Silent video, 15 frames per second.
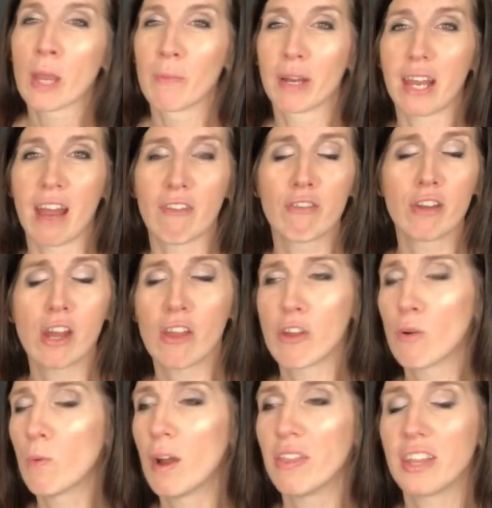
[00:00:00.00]
But every
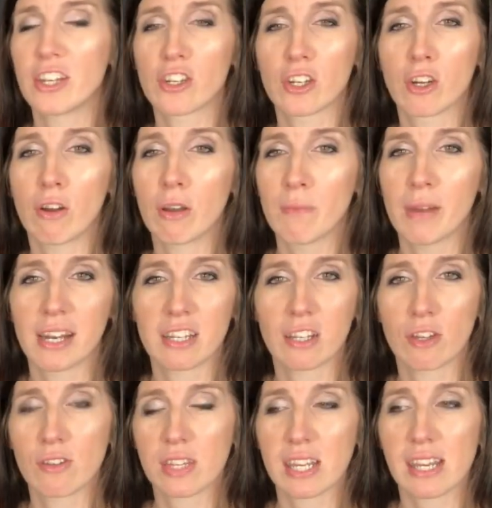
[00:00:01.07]
other one that you're going back to
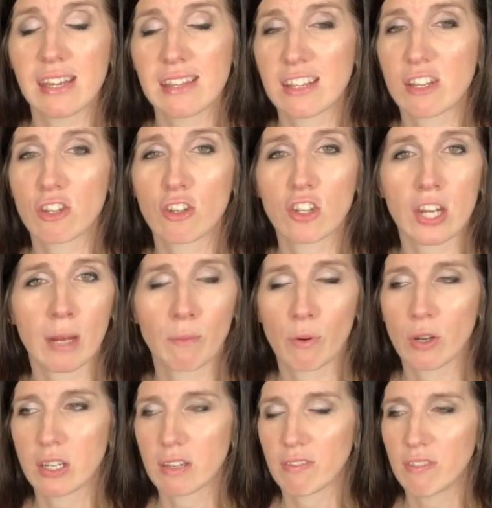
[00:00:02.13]
those E's, it's your
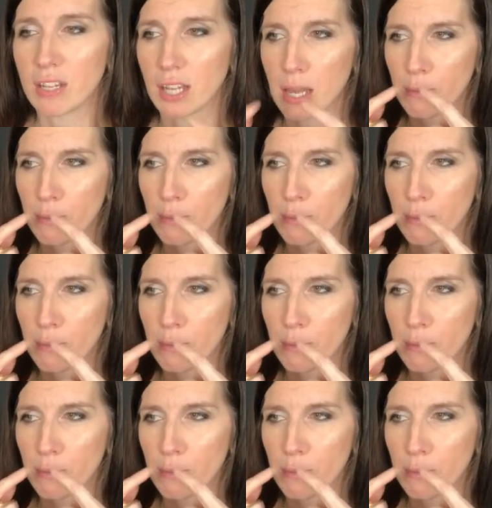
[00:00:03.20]
checkpoint to feel.